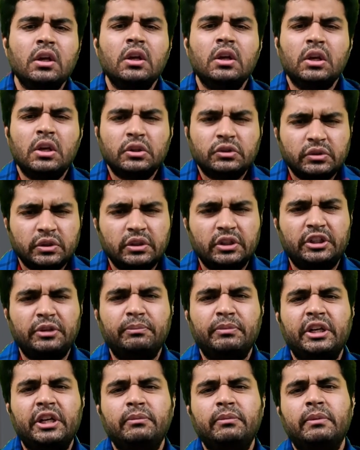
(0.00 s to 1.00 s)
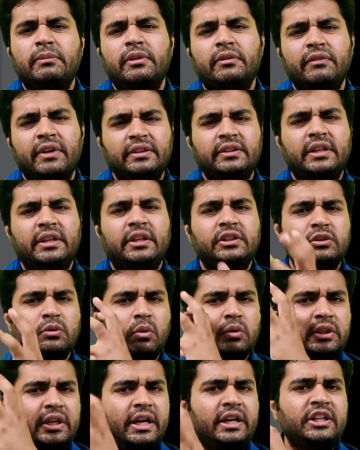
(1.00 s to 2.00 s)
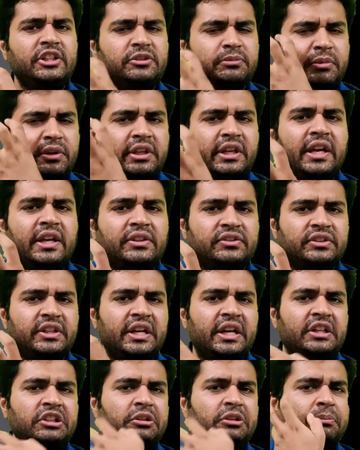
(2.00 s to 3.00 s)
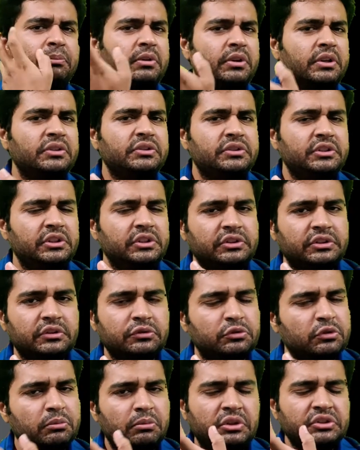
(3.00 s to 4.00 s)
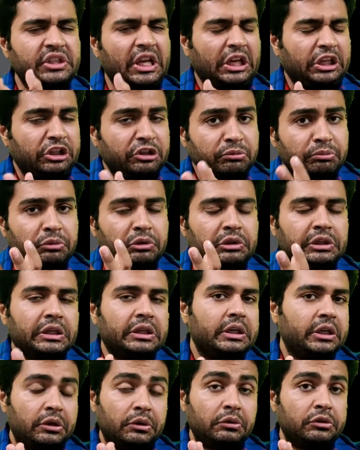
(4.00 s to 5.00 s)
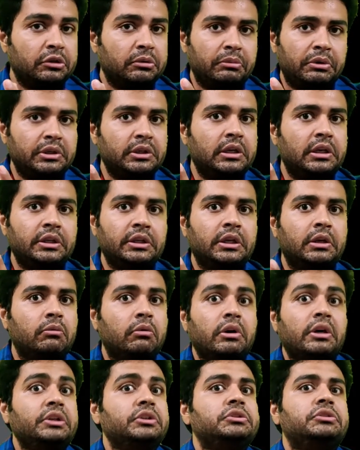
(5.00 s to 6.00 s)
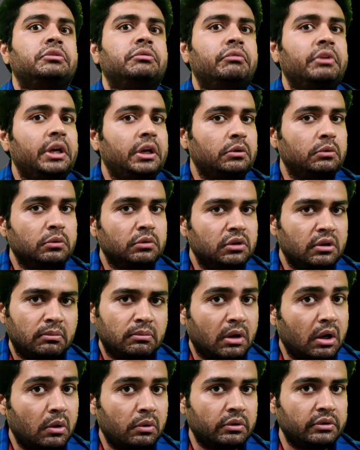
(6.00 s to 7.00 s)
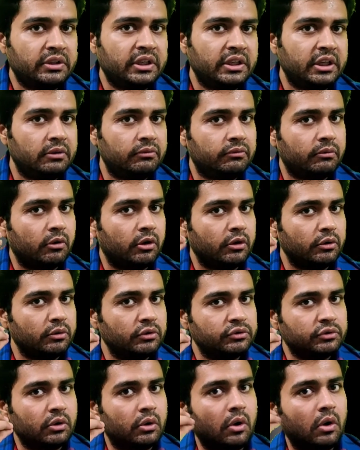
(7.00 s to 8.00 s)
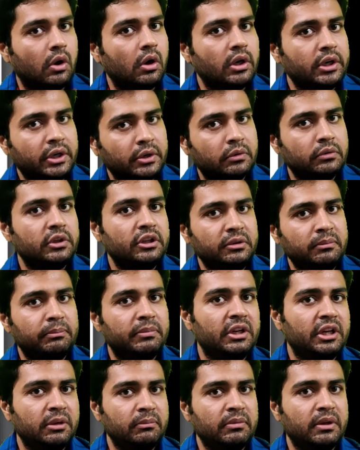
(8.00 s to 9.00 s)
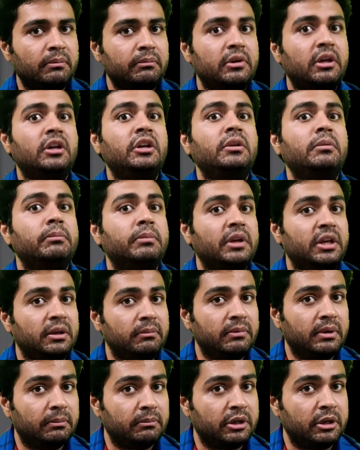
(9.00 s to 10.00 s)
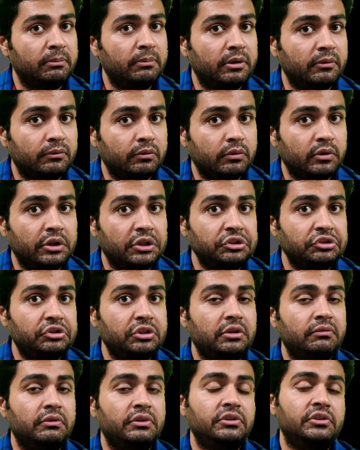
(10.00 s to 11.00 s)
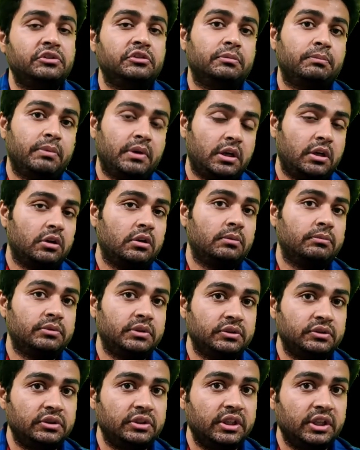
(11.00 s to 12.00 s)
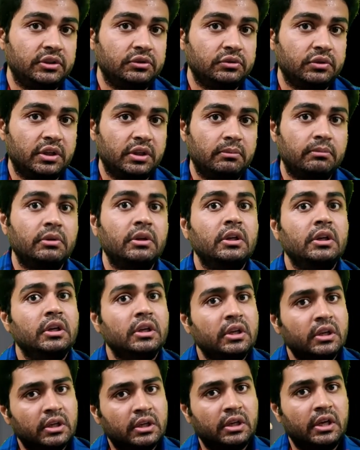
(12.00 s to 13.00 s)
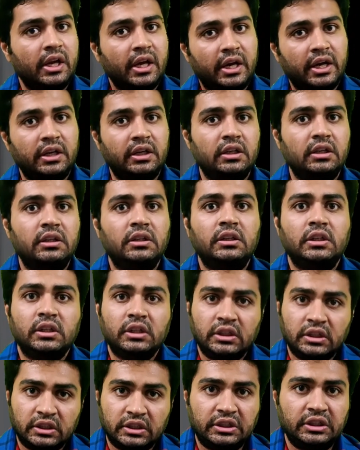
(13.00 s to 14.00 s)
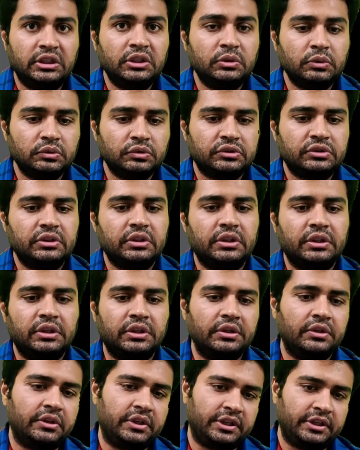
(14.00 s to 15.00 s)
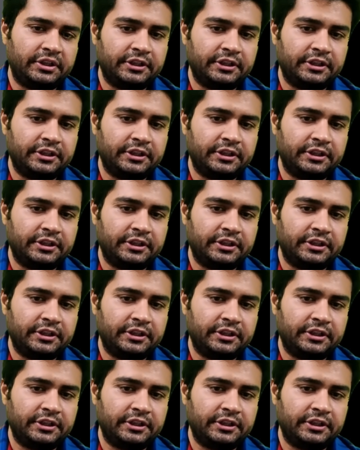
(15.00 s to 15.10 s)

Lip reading: So in the tympanic membrane, when there is a otitis media is there, the pus is so much accumulated into the middle ear. What is the way to come out? Then it produces a hole into the tympanic membrane perforation, which is a part of the CSOM, and reduced hearing.